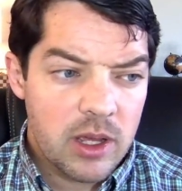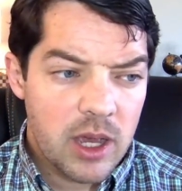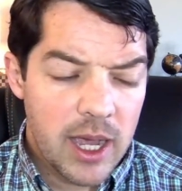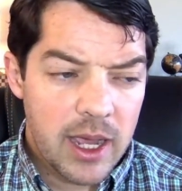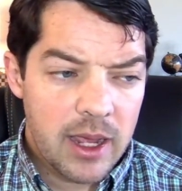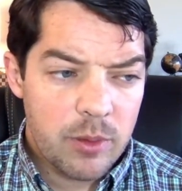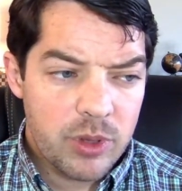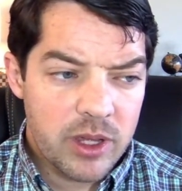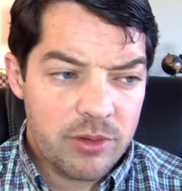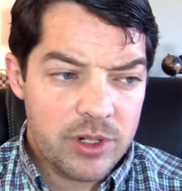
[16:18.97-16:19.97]
I
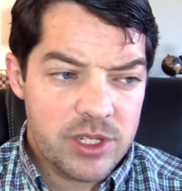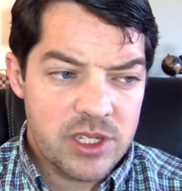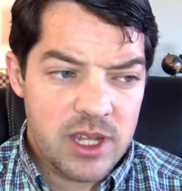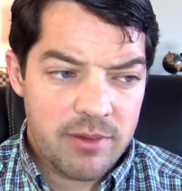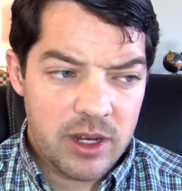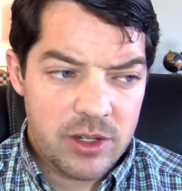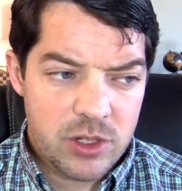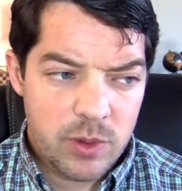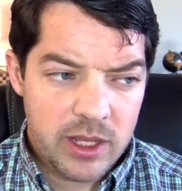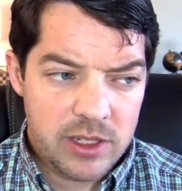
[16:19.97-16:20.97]
played rook c7 and
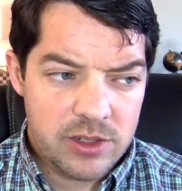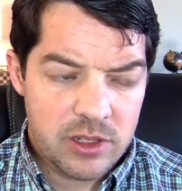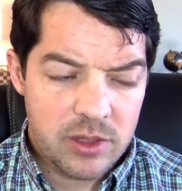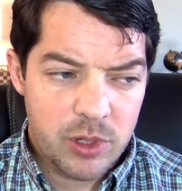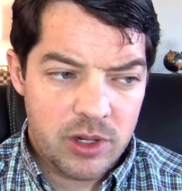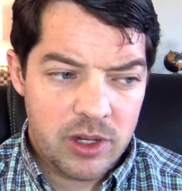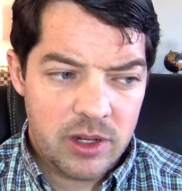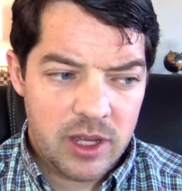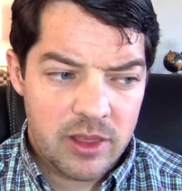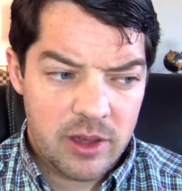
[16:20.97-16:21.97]
just quickly took the pawn.
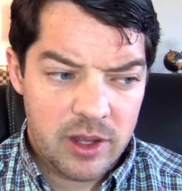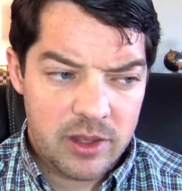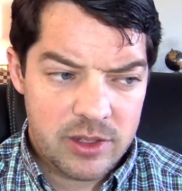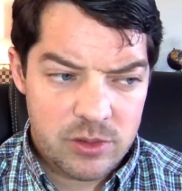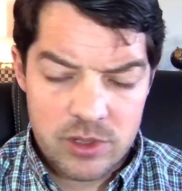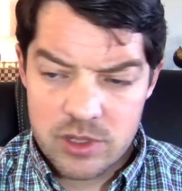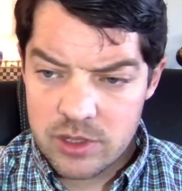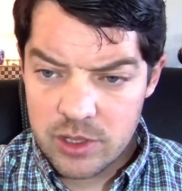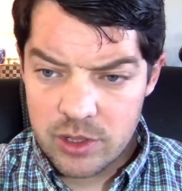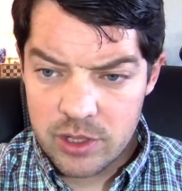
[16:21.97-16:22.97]
I thought this was
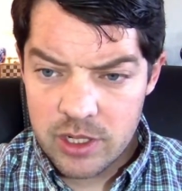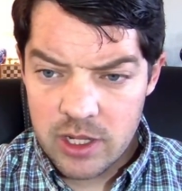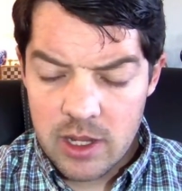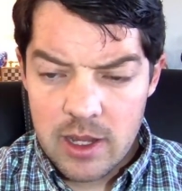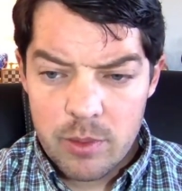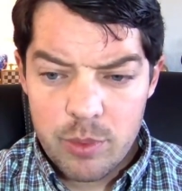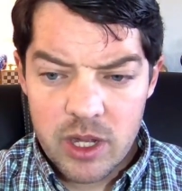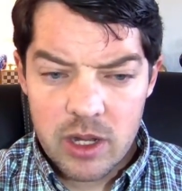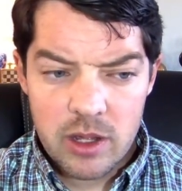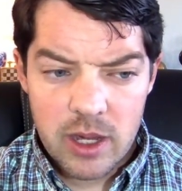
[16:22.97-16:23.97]
good,
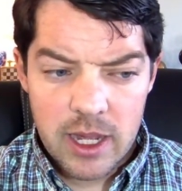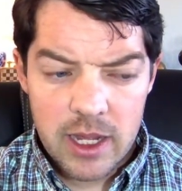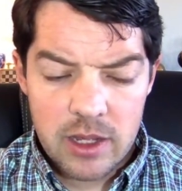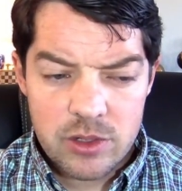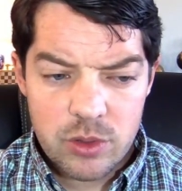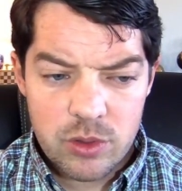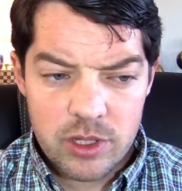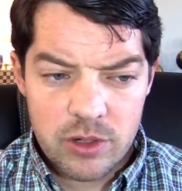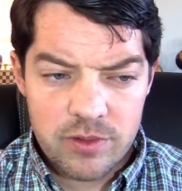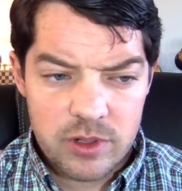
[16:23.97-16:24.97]
but I
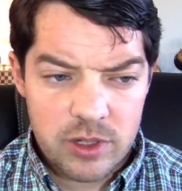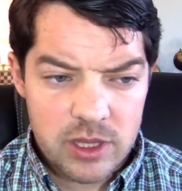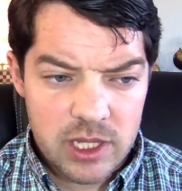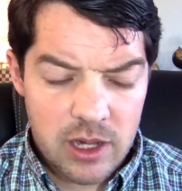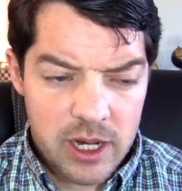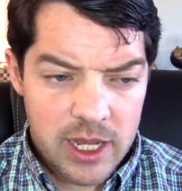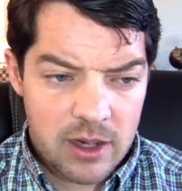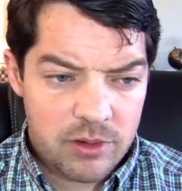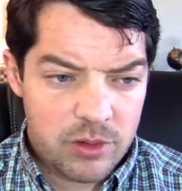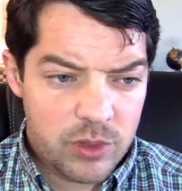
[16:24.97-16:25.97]
totally overlooked the
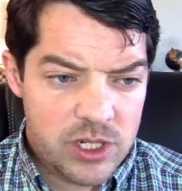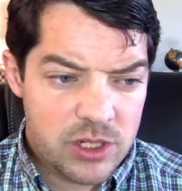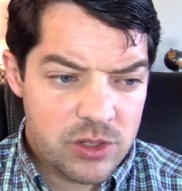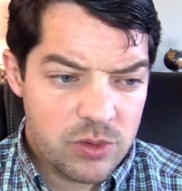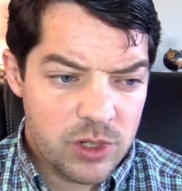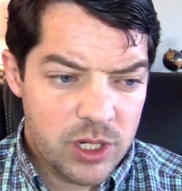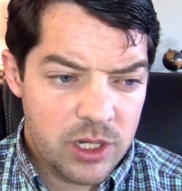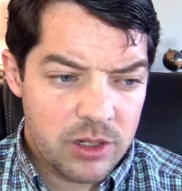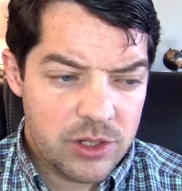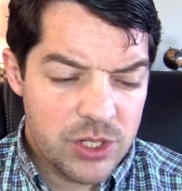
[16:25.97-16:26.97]
knockout, which is
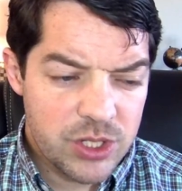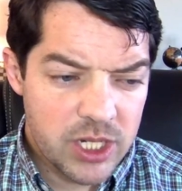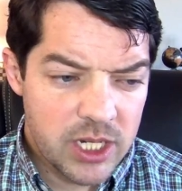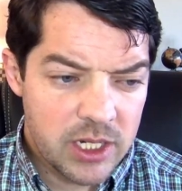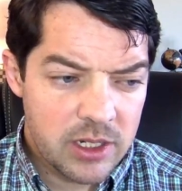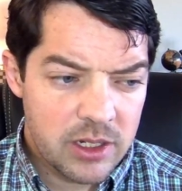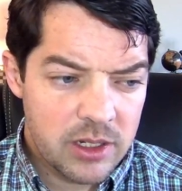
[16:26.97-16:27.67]
rook g